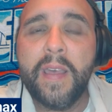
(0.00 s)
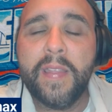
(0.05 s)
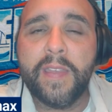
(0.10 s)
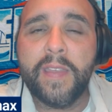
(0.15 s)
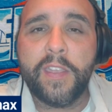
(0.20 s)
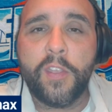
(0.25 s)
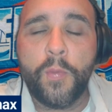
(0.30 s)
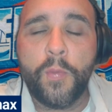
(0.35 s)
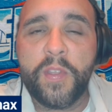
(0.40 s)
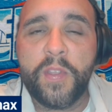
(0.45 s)

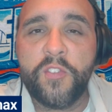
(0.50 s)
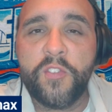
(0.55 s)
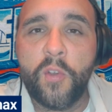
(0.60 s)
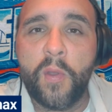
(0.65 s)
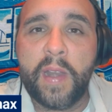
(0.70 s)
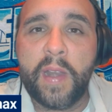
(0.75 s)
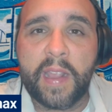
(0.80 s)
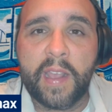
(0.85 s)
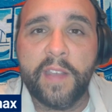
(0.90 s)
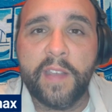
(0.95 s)
that you'll be
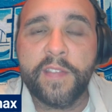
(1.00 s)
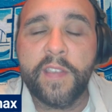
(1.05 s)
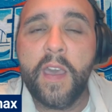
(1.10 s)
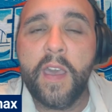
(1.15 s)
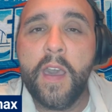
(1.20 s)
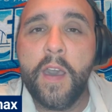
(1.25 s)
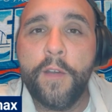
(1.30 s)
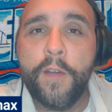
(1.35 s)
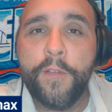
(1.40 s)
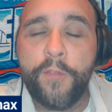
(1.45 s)
joining us
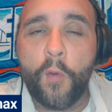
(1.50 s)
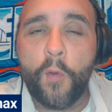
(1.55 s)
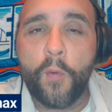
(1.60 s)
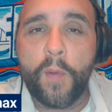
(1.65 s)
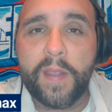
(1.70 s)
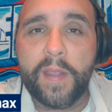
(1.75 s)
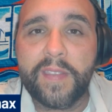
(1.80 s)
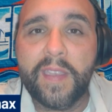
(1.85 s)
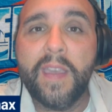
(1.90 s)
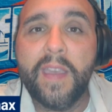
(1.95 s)
for
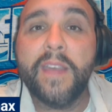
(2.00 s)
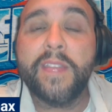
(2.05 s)
it.